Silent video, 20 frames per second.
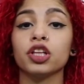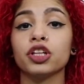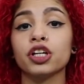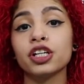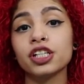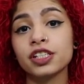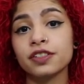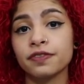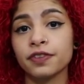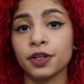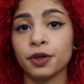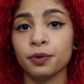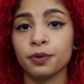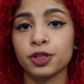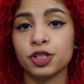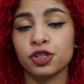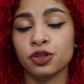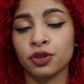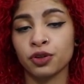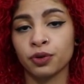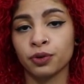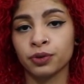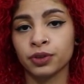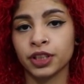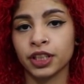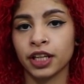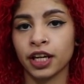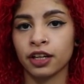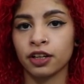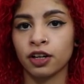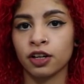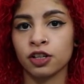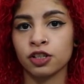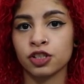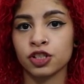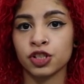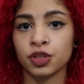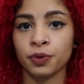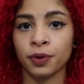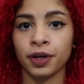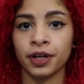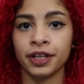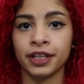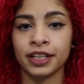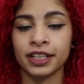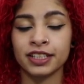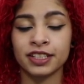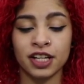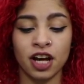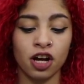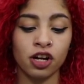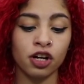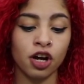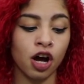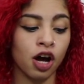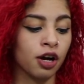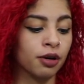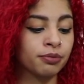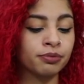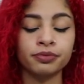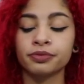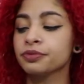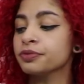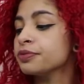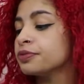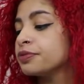Lost Sphere, which you can only get on SquareEnix.com.